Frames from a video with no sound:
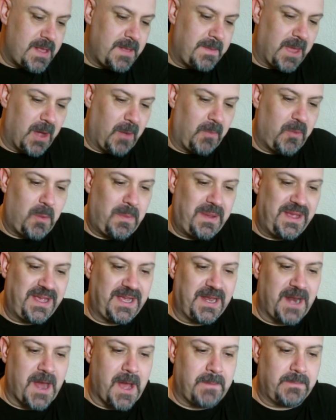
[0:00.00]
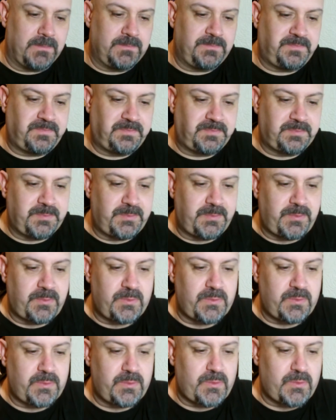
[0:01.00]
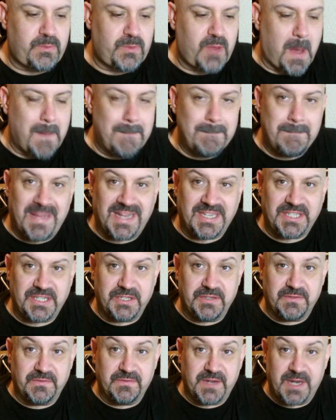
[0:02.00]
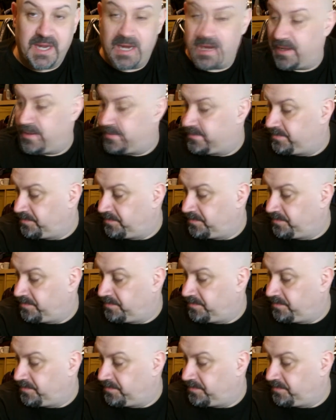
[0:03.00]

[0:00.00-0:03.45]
Now I'm not picking up masses of vanilla,